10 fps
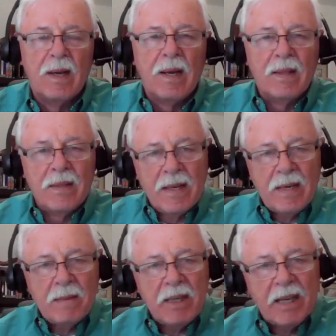And then
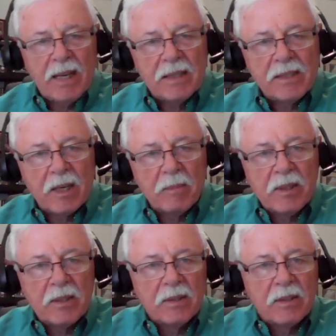he began to tell
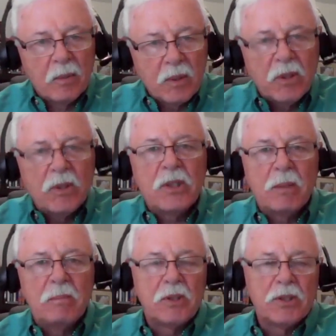me there were two
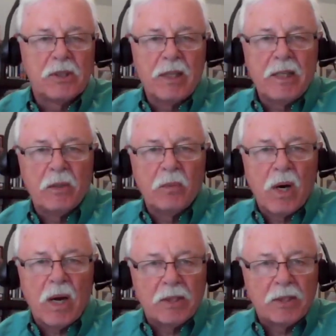temperatures that he could
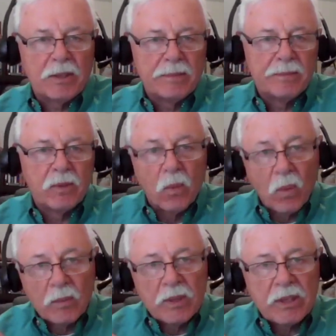watch.
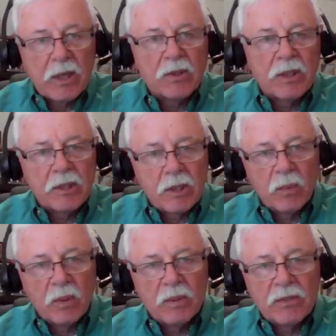One was Celsius
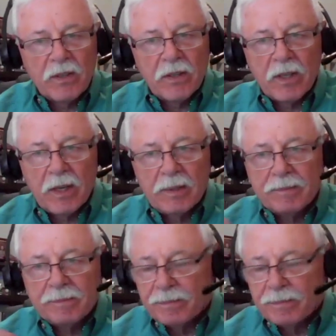and one was Fahrenheit.